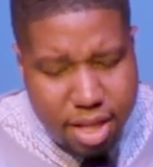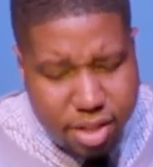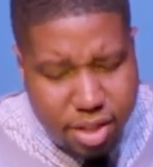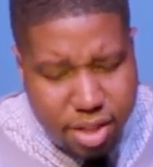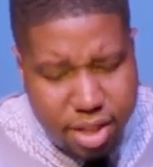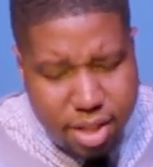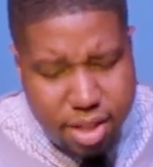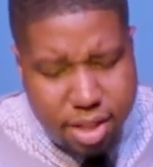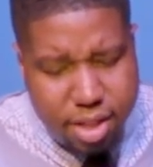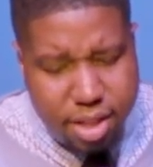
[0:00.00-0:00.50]

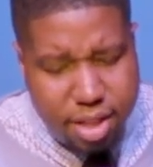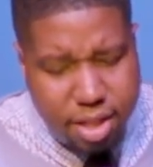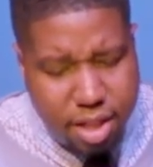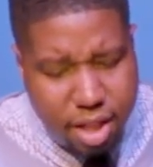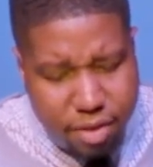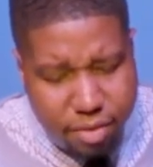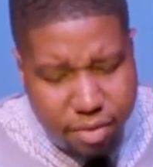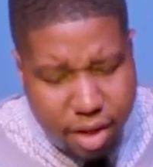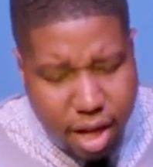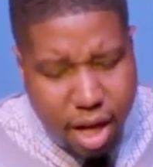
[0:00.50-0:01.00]
Jesus, the
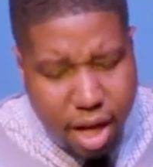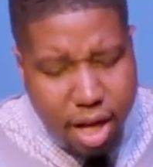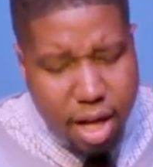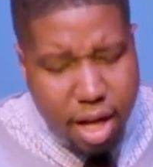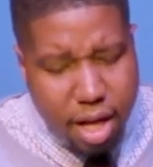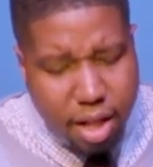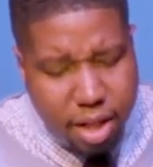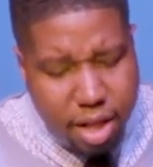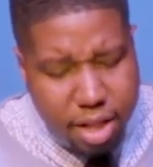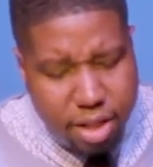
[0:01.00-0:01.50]
Son of God,
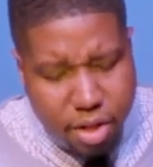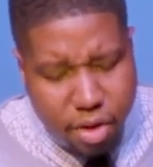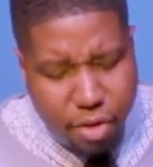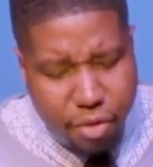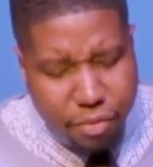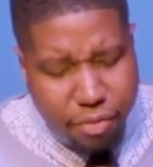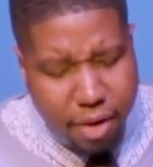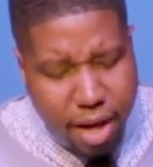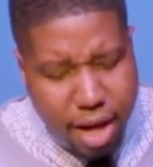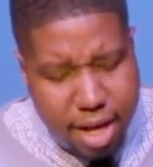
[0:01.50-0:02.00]
let us
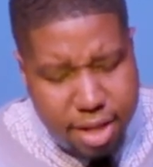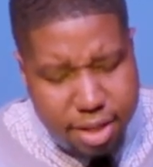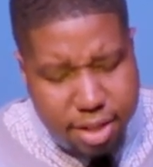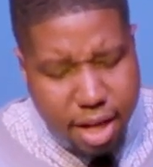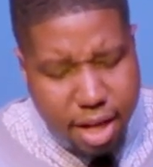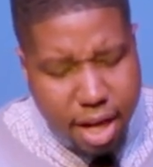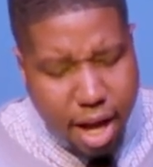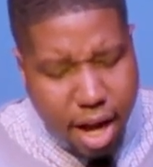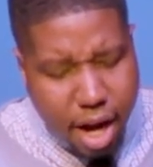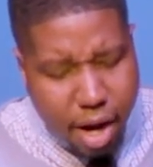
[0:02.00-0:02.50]
hold
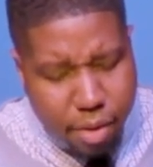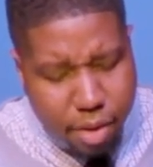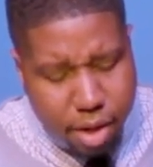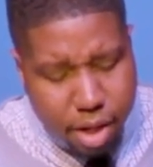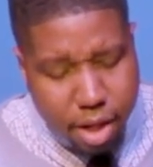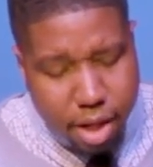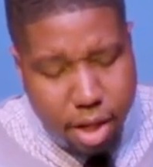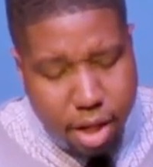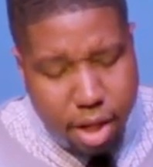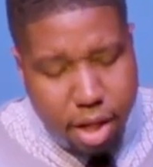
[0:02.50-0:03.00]
fast to
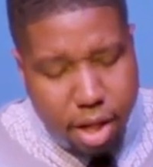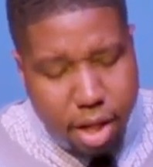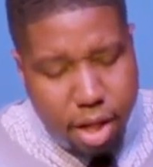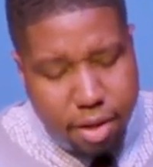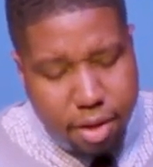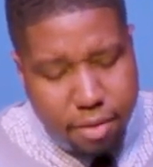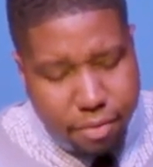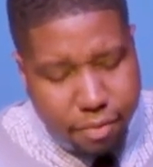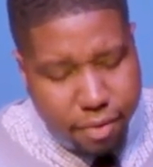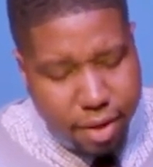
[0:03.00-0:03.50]
our
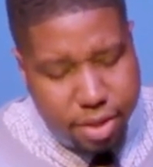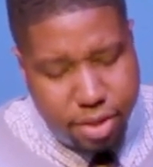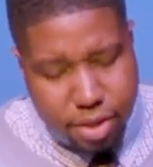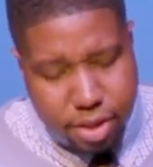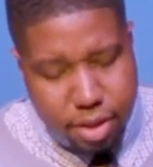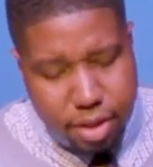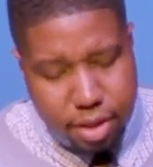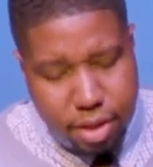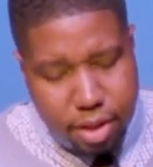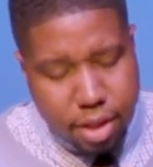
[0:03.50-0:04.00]

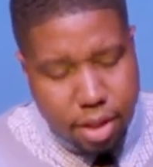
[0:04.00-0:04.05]
confession.